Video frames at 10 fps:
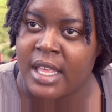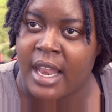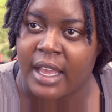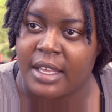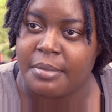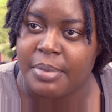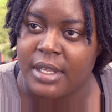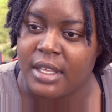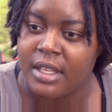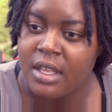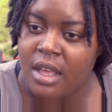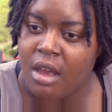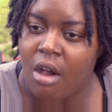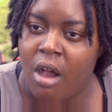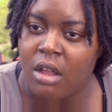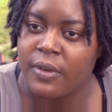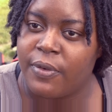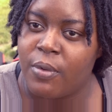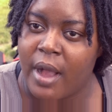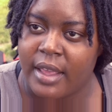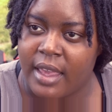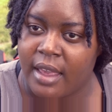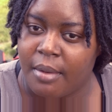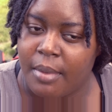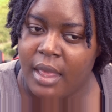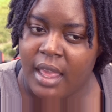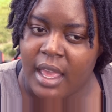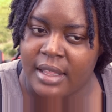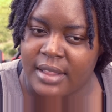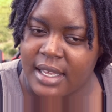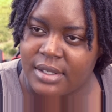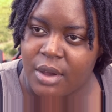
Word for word: that I can be all of who I am, and that's